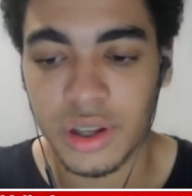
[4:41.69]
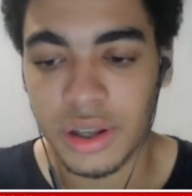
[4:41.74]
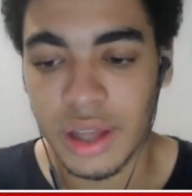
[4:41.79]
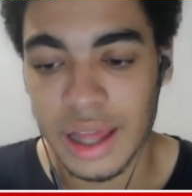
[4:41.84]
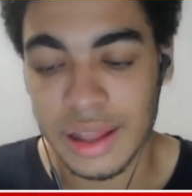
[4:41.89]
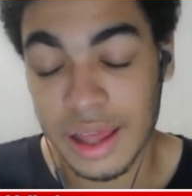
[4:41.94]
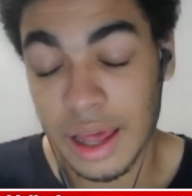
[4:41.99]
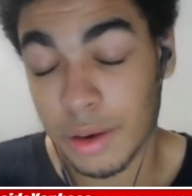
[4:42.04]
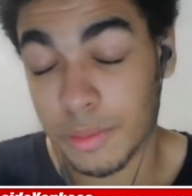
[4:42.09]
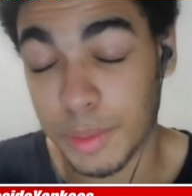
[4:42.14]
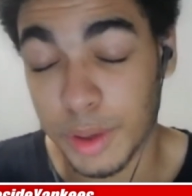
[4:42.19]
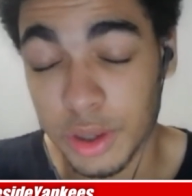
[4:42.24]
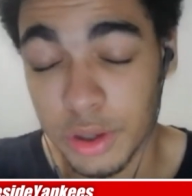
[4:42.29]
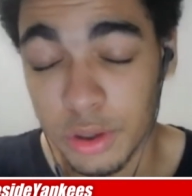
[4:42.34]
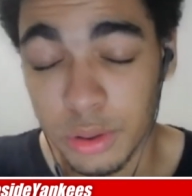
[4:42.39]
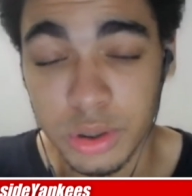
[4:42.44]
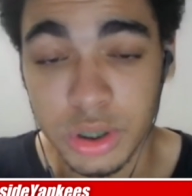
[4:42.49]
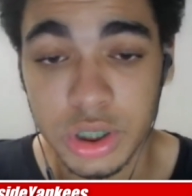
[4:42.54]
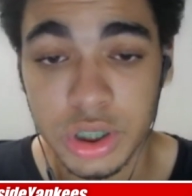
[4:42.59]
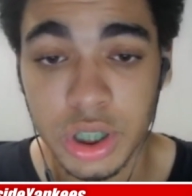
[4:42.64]
That that'd be
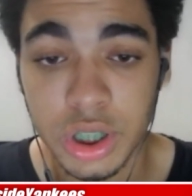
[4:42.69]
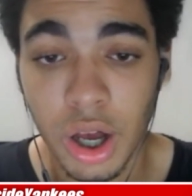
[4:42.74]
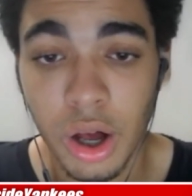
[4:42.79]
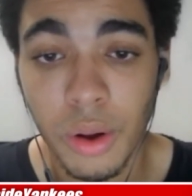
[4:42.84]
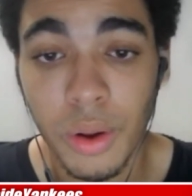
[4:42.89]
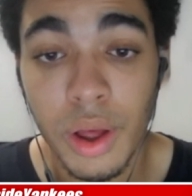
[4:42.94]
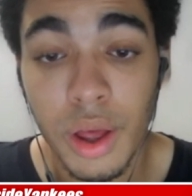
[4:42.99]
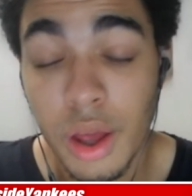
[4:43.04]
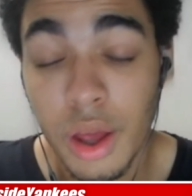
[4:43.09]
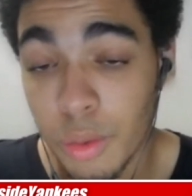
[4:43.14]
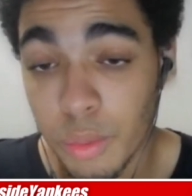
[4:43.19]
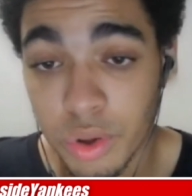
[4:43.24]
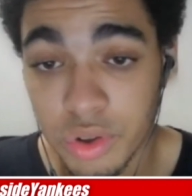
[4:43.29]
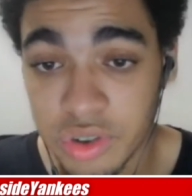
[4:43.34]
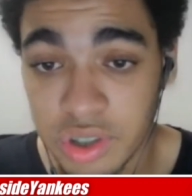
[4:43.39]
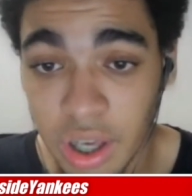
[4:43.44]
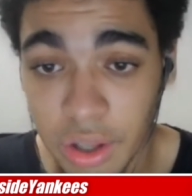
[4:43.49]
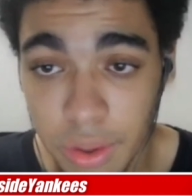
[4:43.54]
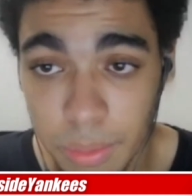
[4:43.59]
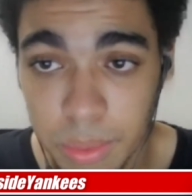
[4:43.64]
huge. So we'll
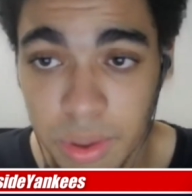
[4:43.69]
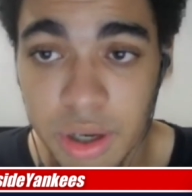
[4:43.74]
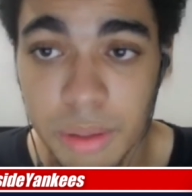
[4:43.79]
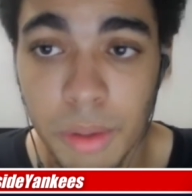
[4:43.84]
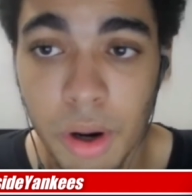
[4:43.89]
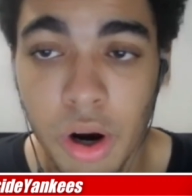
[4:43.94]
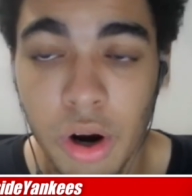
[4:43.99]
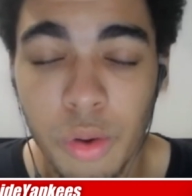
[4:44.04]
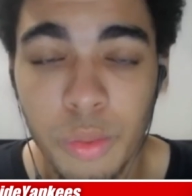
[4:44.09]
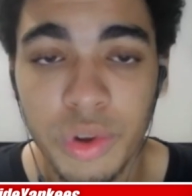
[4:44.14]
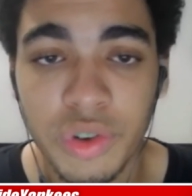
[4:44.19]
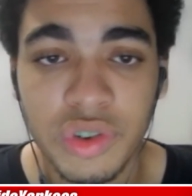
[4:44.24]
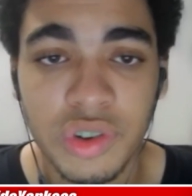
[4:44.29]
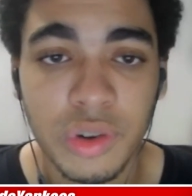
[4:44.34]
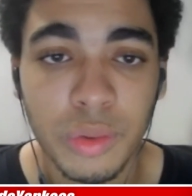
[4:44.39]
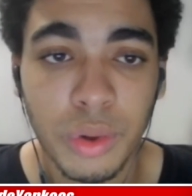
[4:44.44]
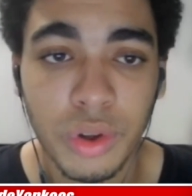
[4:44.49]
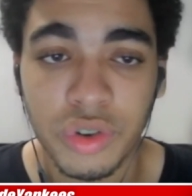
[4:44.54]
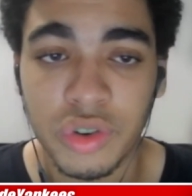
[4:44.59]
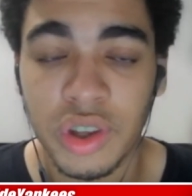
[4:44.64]
see how they play tomorrow. We
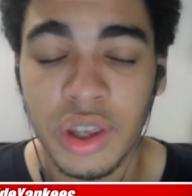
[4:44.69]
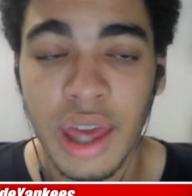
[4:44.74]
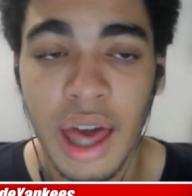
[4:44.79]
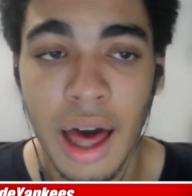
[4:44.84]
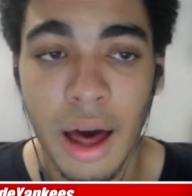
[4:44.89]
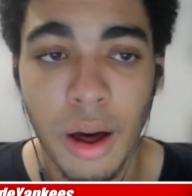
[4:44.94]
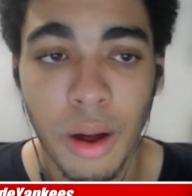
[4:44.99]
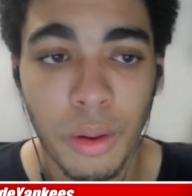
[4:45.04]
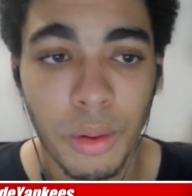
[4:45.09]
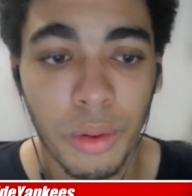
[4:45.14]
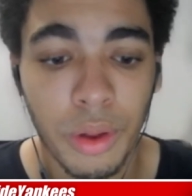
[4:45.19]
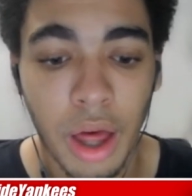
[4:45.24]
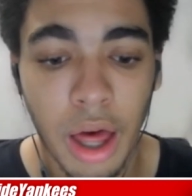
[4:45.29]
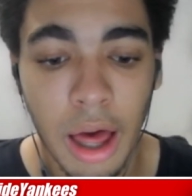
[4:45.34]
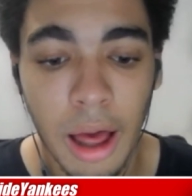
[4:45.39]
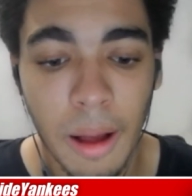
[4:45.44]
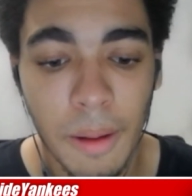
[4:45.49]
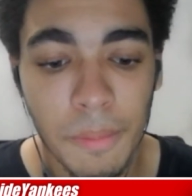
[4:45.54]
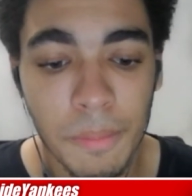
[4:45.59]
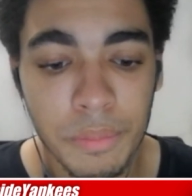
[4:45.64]
we'll see how
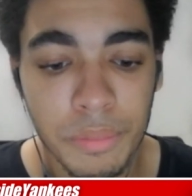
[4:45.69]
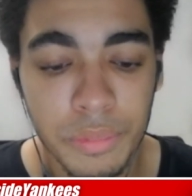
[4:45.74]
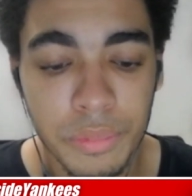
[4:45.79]
um